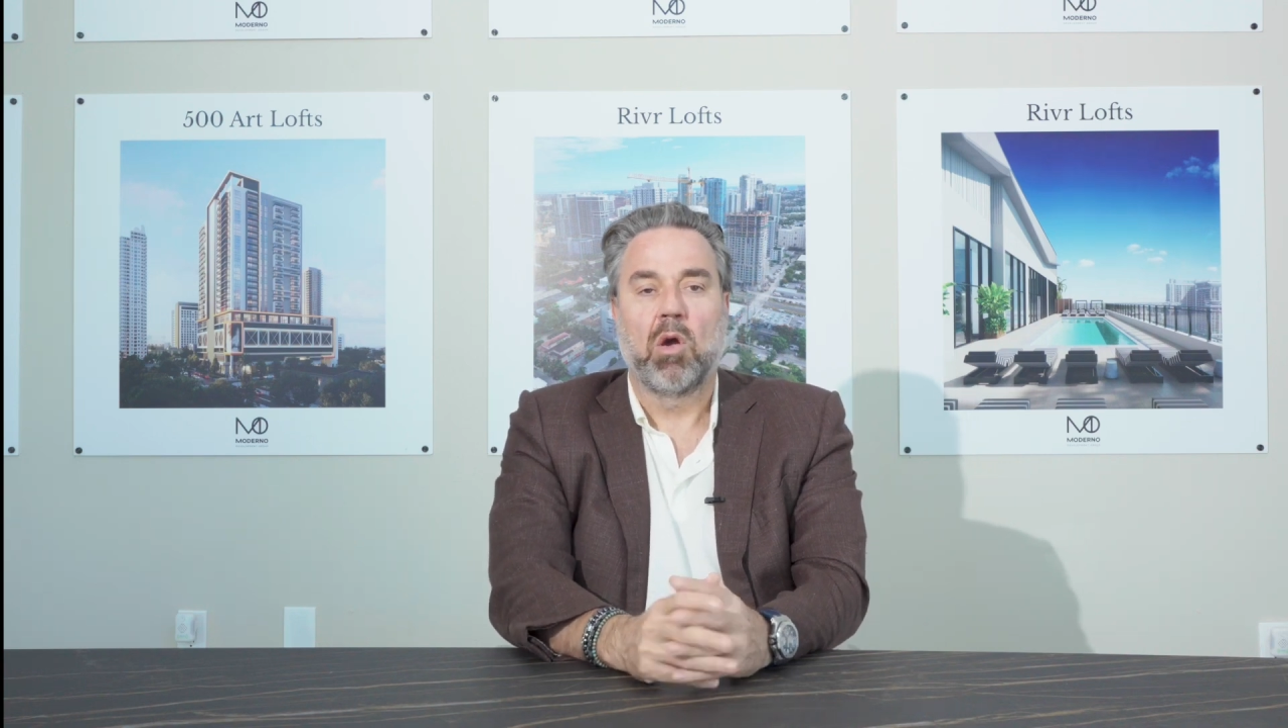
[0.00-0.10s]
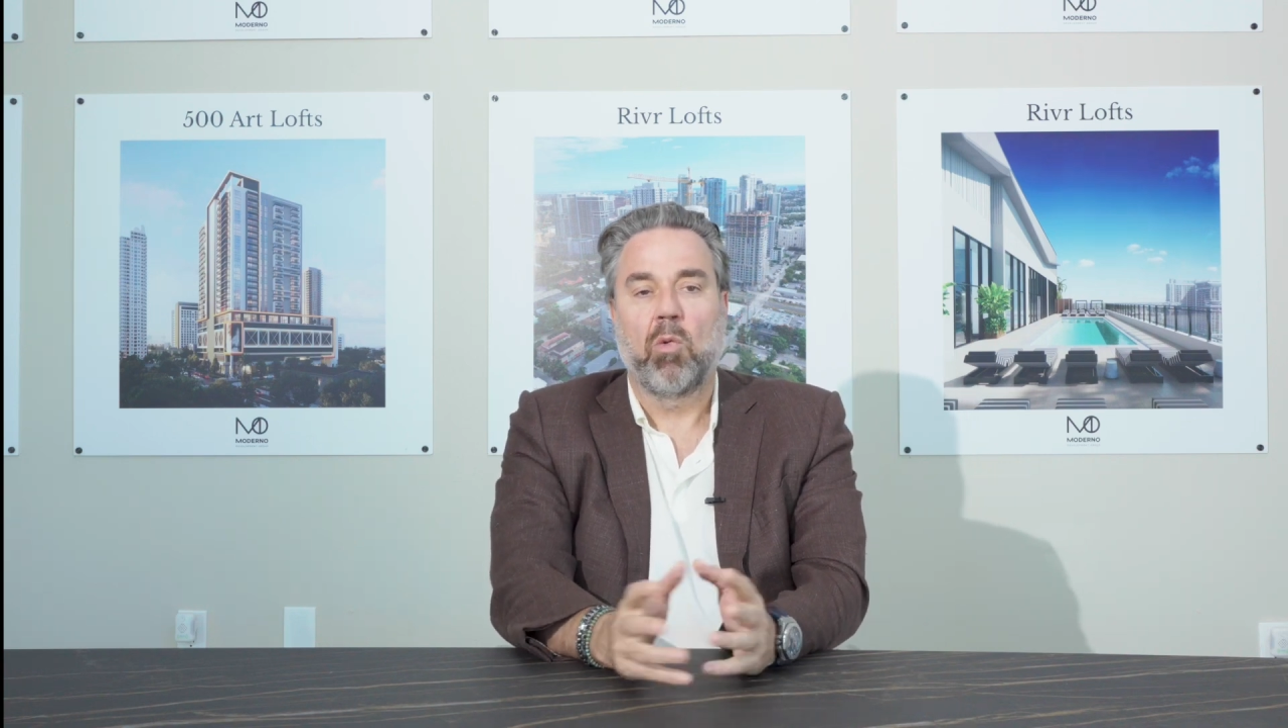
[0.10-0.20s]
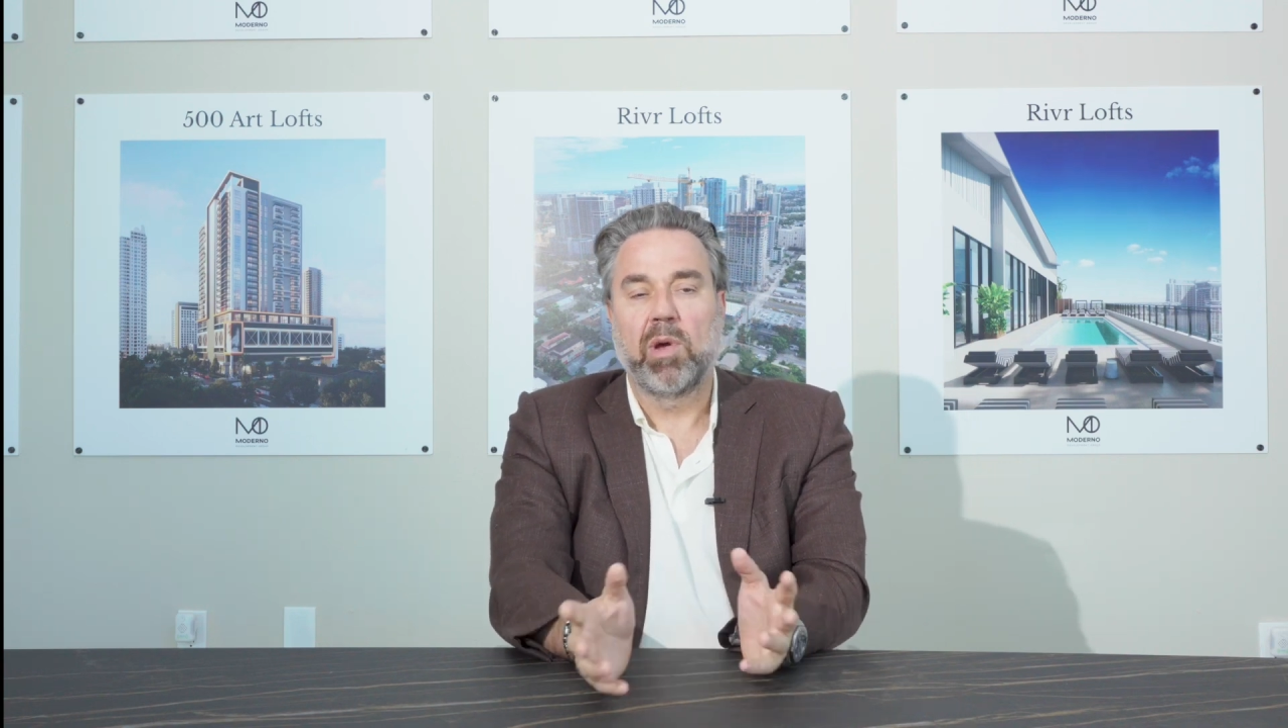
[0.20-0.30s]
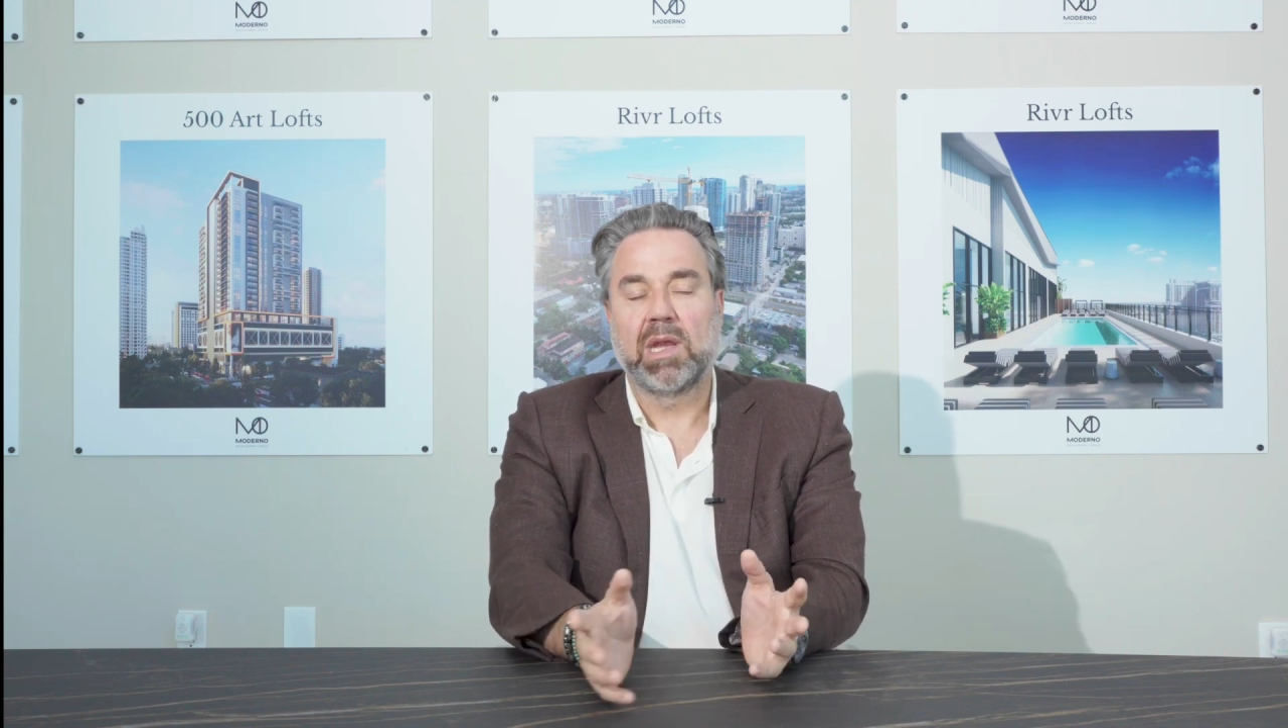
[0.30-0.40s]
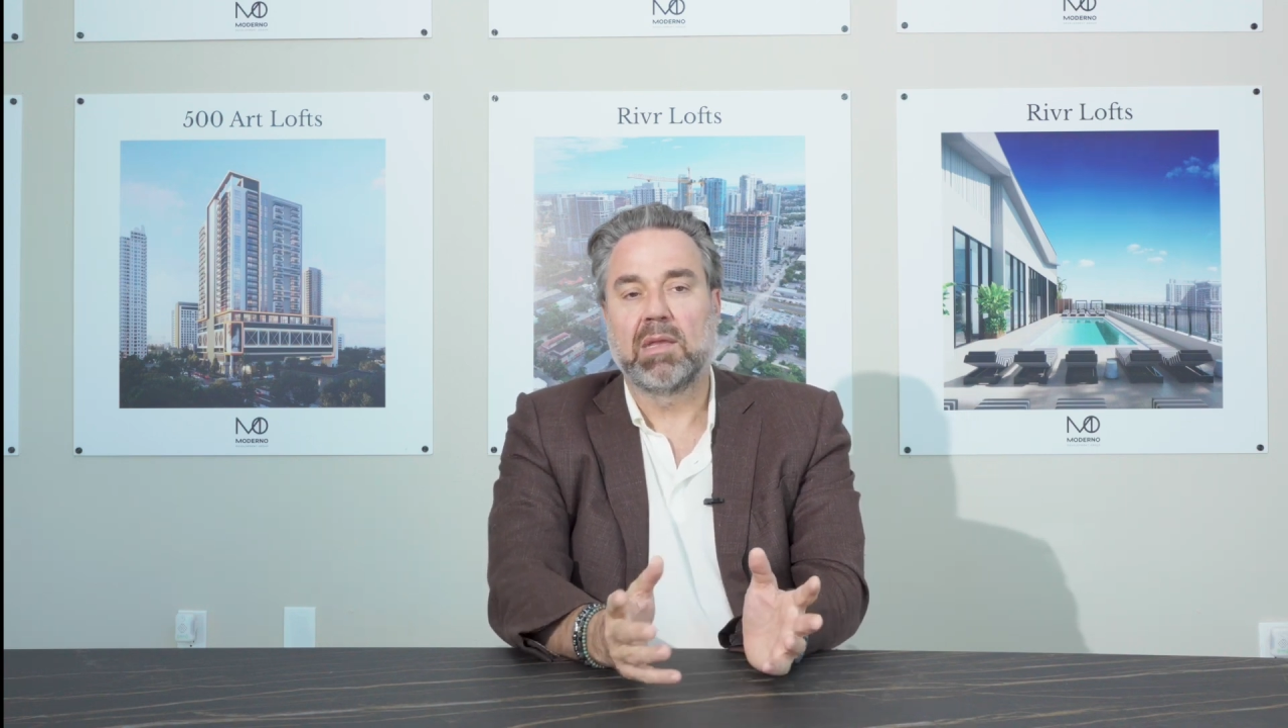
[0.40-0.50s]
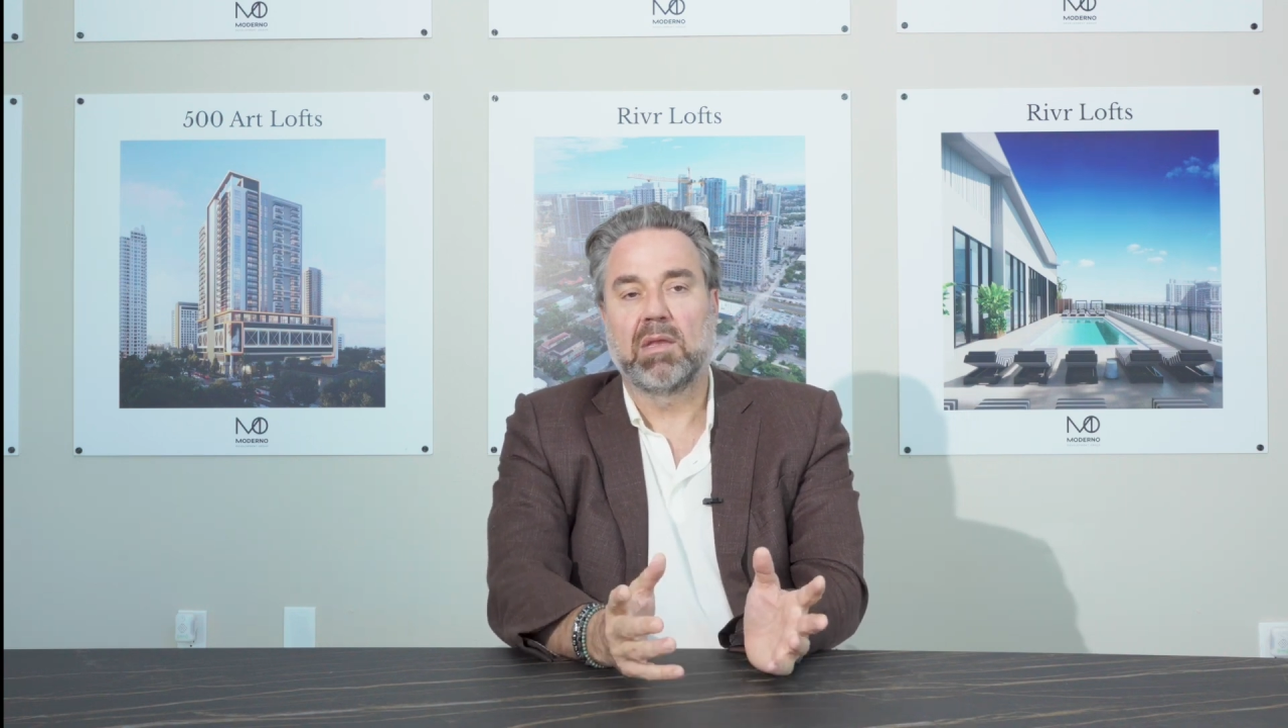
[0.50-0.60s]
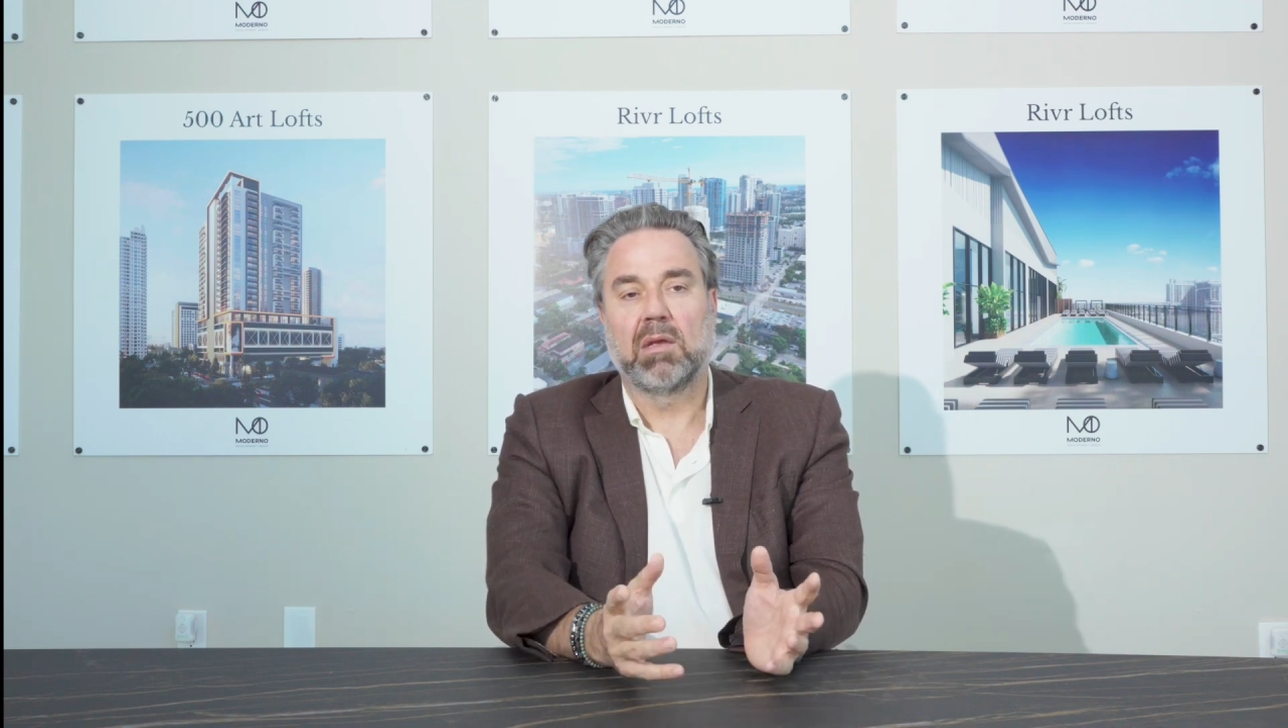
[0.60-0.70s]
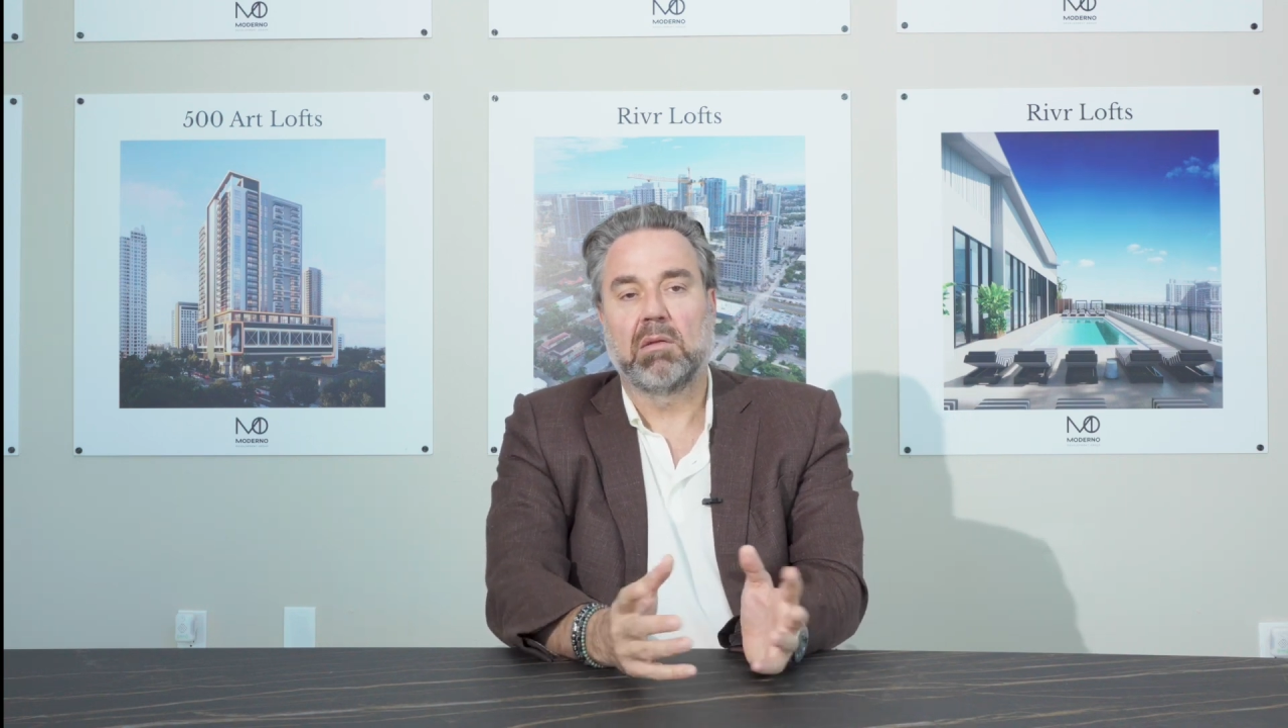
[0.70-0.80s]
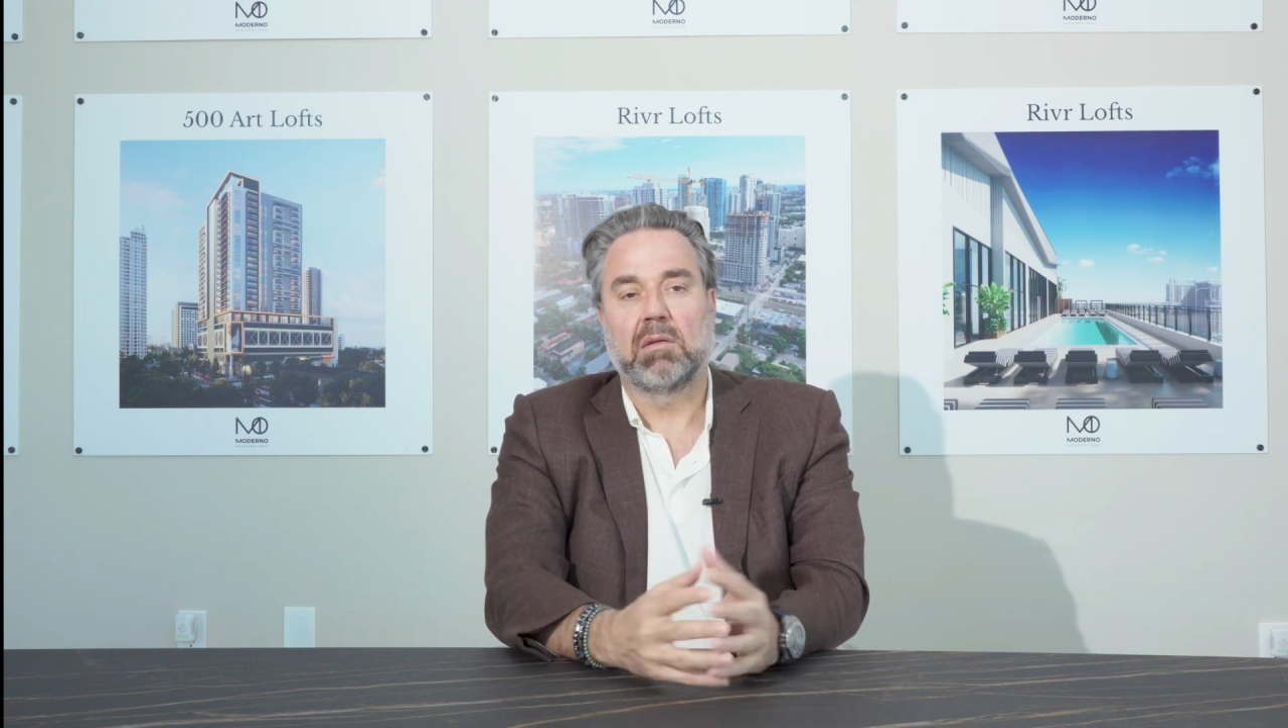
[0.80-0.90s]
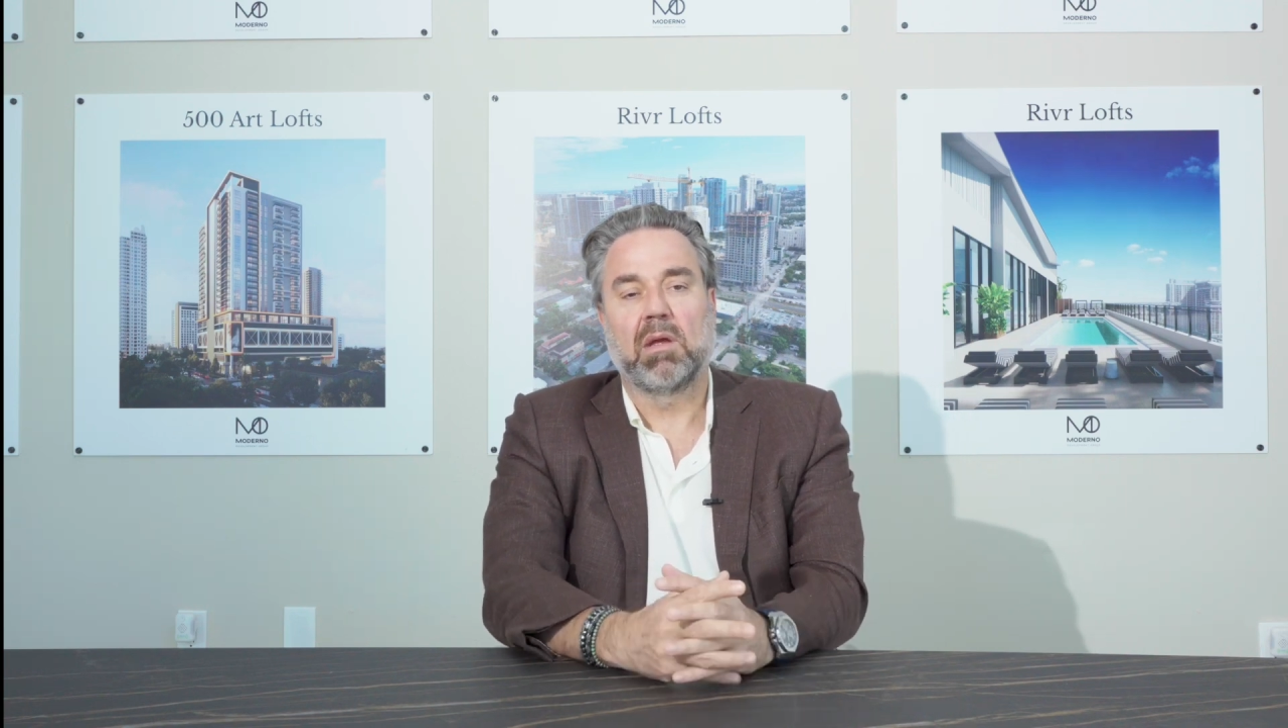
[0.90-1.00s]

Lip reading: within